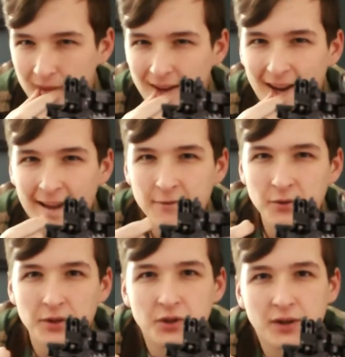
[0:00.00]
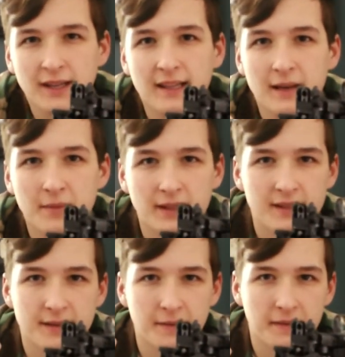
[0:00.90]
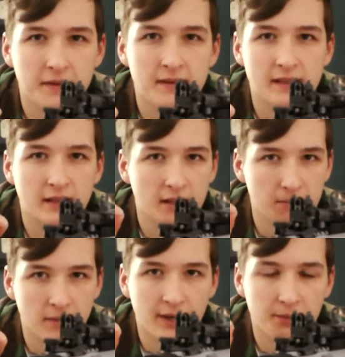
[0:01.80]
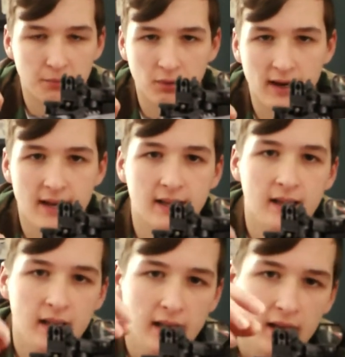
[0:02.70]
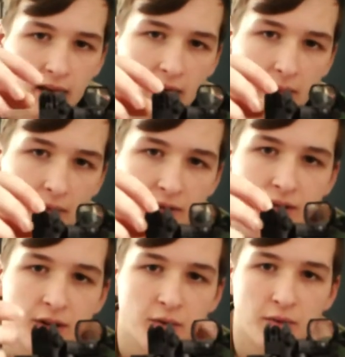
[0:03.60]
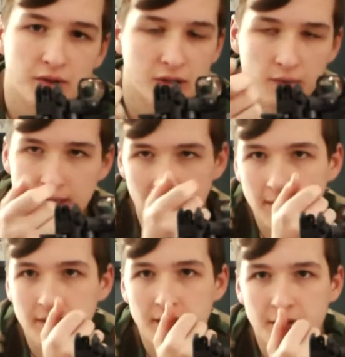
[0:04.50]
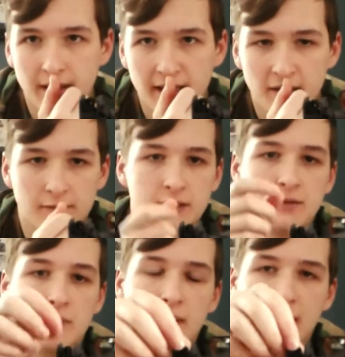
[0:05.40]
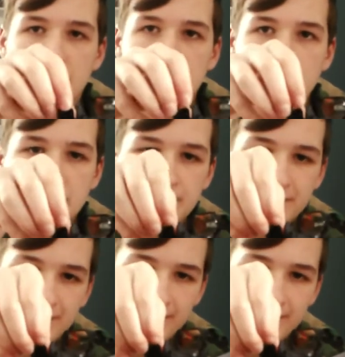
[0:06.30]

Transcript: haven't really tried that because it feels like it might break. There's no knob to do that. You have to do it manually.